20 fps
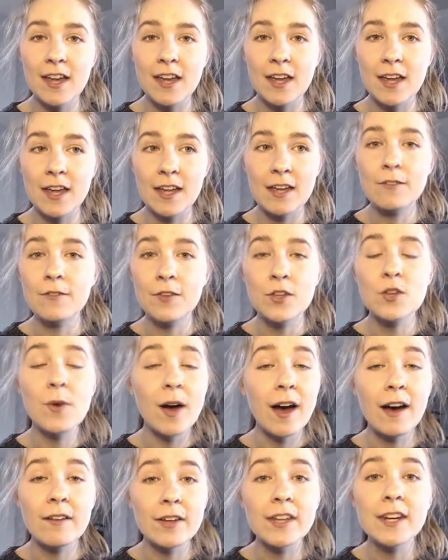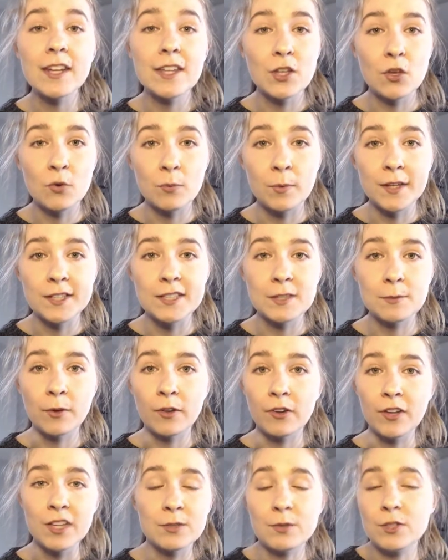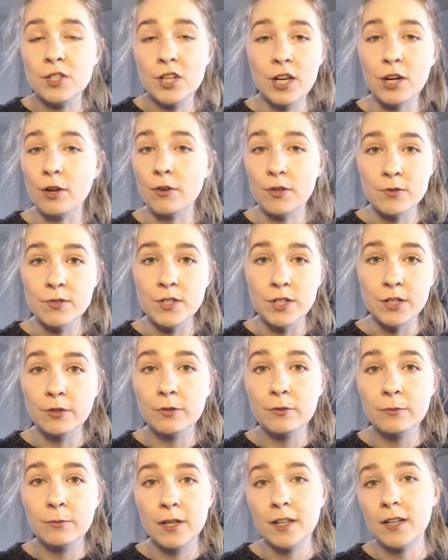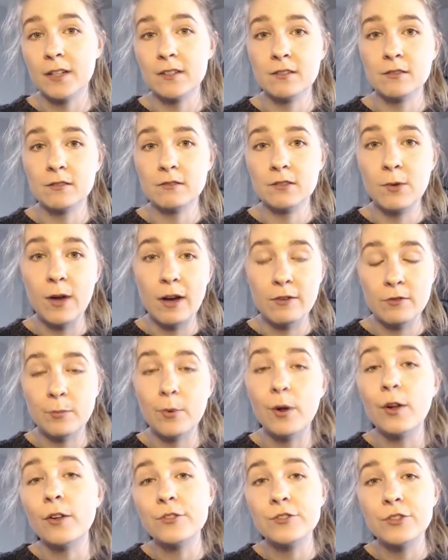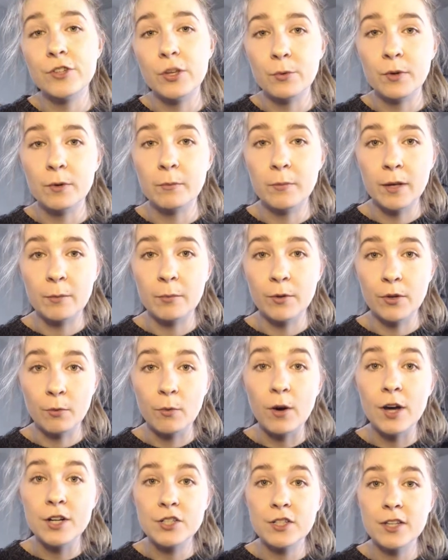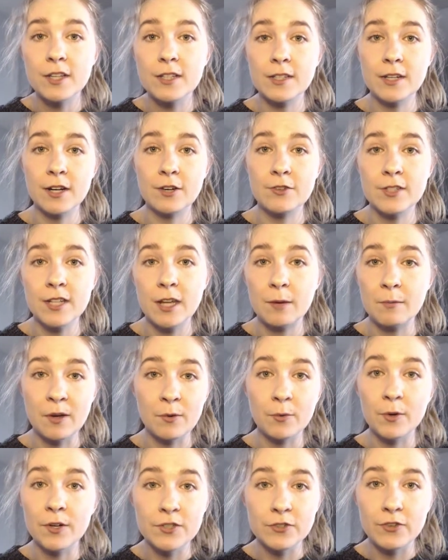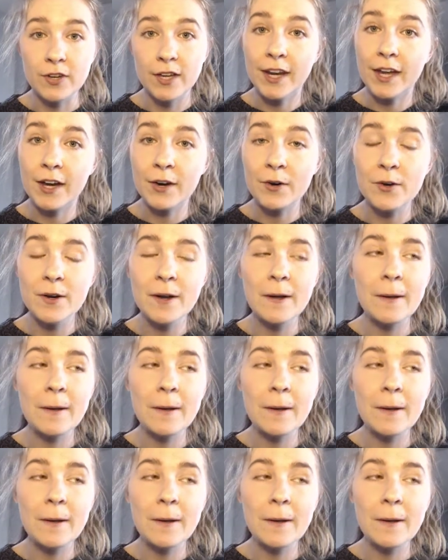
If you have any human experience, which I know you do, because you have a pulse, so you wouldn't be able to watch this and understand my words right now,